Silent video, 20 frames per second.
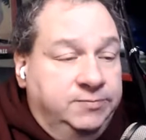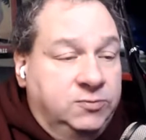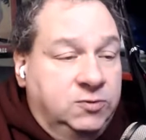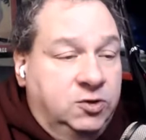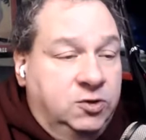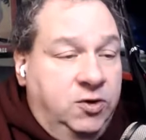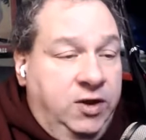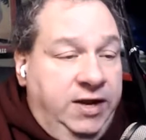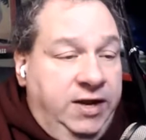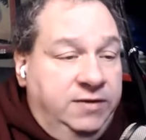
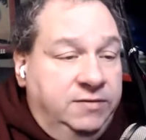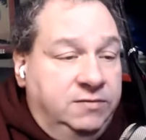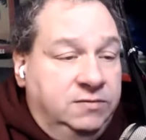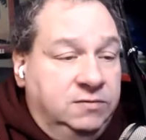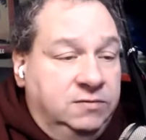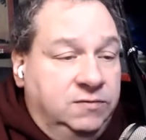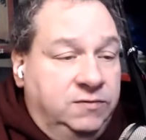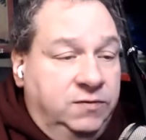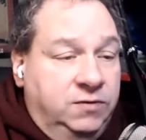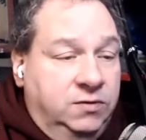credit
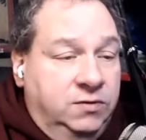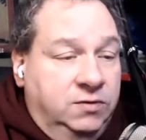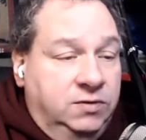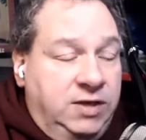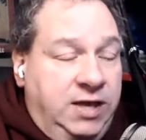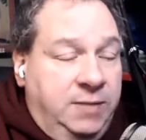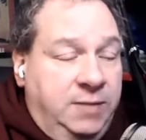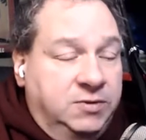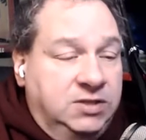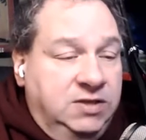for
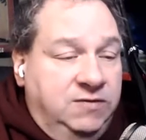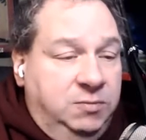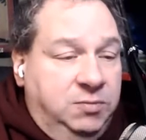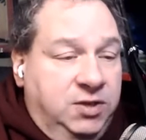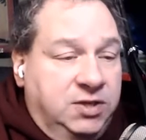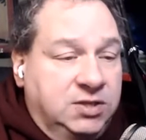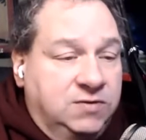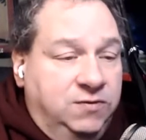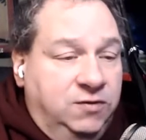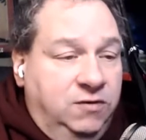Apple TV
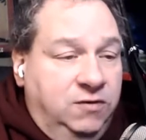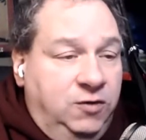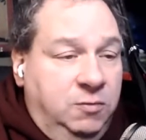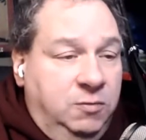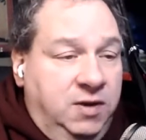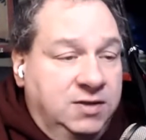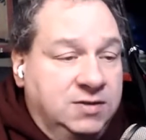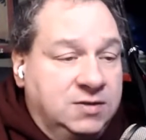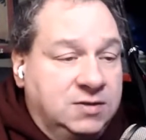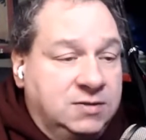Plus for a few
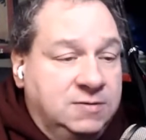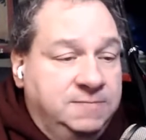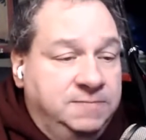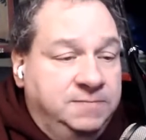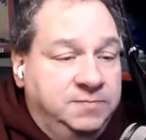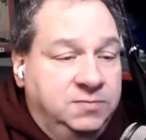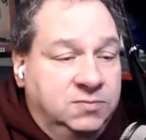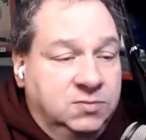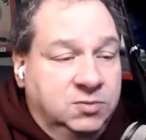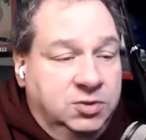months,
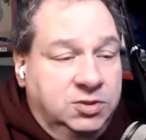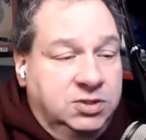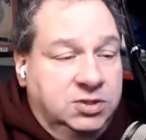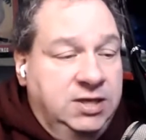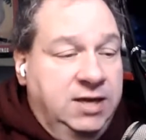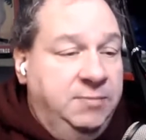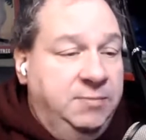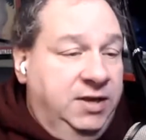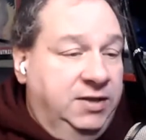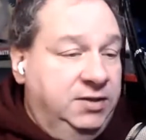which is
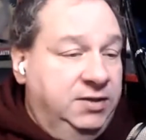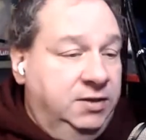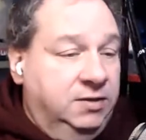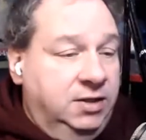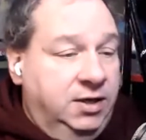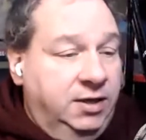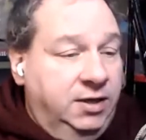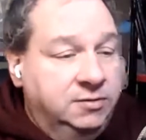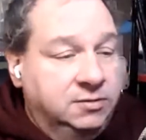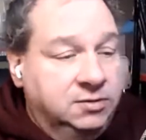not a bad deal,
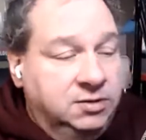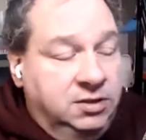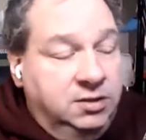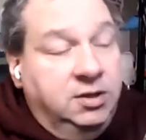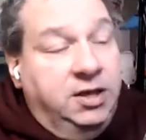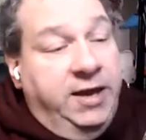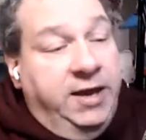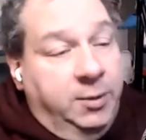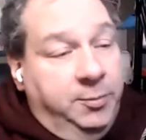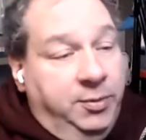huh? You
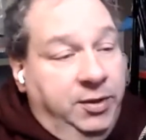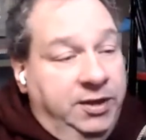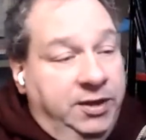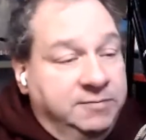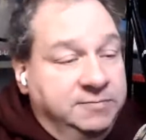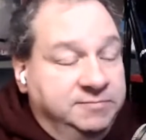can't complain.